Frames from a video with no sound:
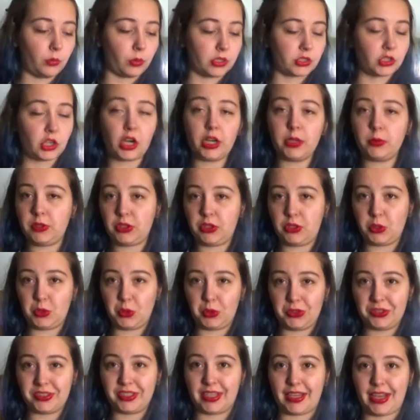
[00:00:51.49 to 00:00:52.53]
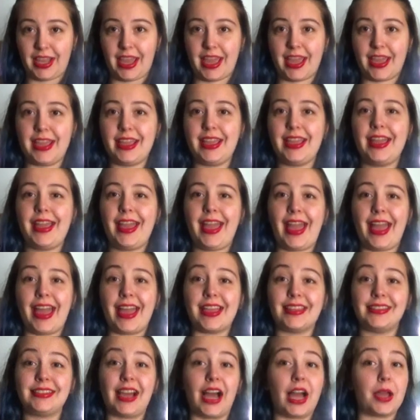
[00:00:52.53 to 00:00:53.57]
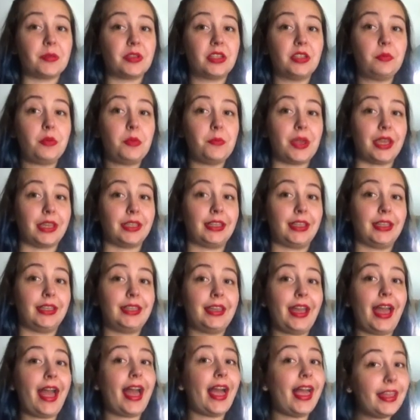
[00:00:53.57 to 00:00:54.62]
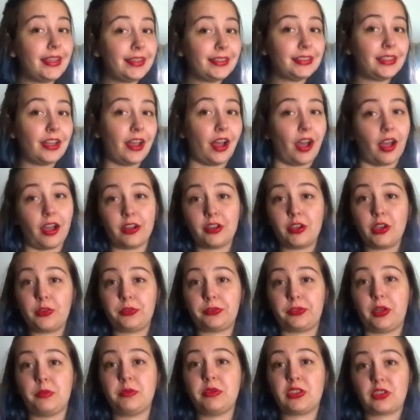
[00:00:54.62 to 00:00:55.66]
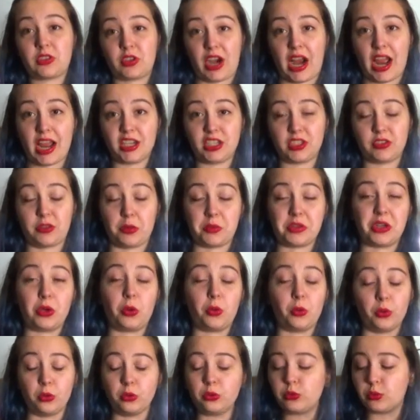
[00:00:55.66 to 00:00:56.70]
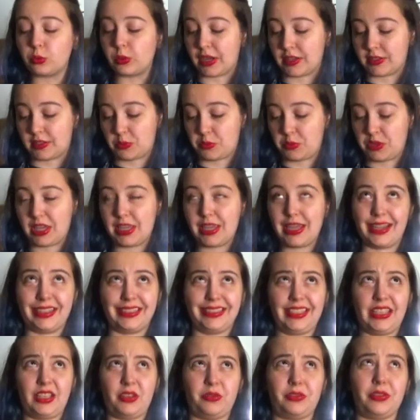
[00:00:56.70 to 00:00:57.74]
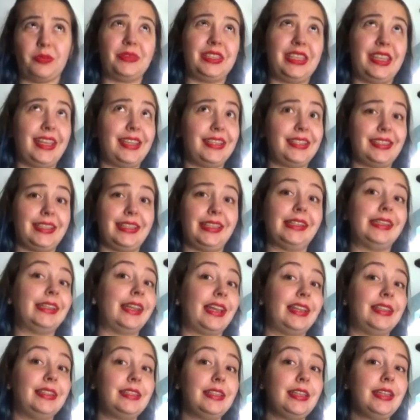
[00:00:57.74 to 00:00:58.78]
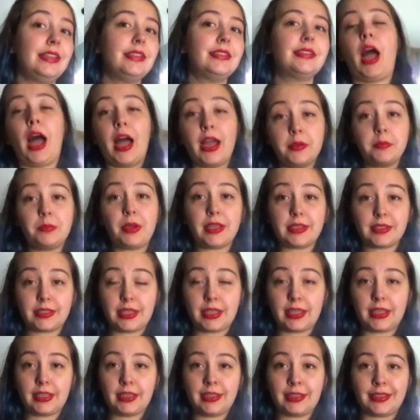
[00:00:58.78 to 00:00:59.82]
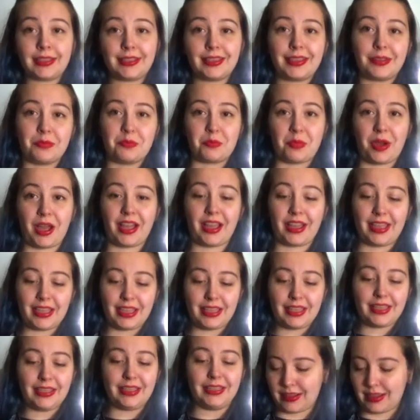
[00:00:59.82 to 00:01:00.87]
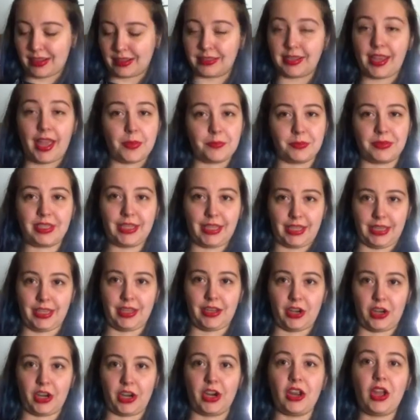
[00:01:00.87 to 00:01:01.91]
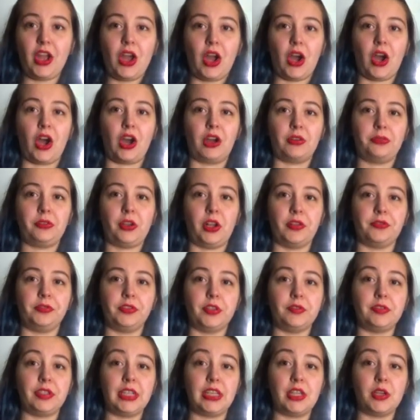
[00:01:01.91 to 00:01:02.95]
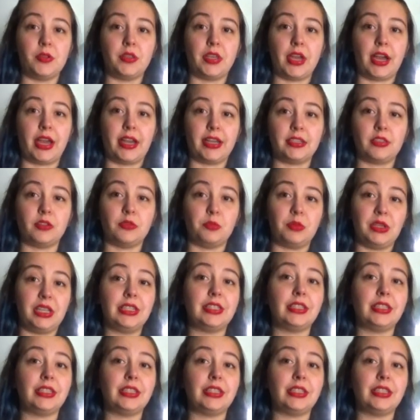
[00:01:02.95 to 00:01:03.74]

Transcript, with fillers: We're starting with Yule today, and I'm gonna be making egg dog from scratch from an old recipe, I think from the 1890s. I'm basing my attempt here off of the video that B.